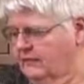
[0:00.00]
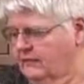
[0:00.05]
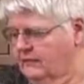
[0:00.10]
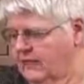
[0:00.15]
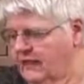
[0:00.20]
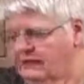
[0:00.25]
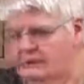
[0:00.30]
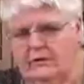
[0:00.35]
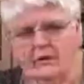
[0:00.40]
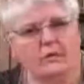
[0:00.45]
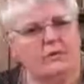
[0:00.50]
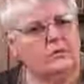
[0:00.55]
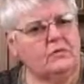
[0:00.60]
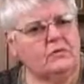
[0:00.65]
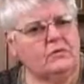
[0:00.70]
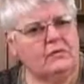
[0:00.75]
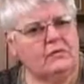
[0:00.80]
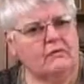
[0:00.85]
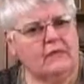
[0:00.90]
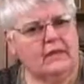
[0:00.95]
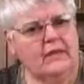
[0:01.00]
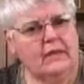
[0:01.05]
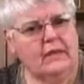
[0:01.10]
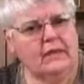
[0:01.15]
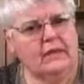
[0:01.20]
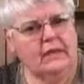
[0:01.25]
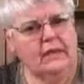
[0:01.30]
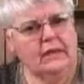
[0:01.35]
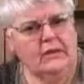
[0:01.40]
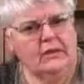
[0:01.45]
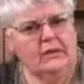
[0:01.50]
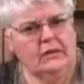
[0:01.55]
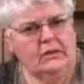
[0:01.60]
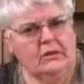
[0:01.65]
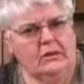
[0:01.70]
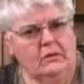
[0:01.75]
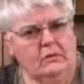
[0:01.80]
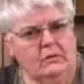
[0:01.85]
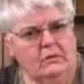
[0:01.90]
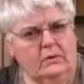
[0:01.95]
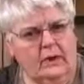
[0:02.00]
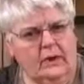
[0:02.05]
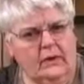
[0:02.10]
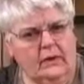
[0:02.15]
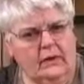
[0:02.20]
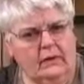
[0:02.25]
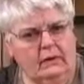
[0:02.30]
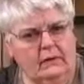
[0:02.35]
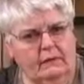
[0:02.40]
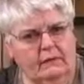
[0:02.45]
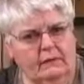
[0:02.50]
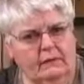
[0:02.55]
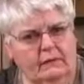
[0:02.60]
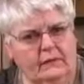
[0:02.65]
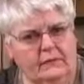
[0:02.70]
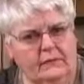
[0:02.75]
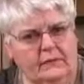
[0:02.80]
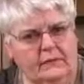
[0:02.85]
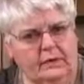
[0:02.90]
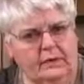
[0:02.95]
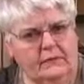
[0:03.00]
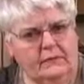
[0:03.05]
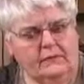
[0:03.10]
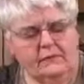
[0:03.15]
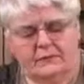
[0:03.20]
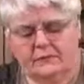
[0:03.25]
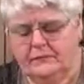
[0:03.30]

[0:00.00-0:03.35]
five coats of that, you have uh,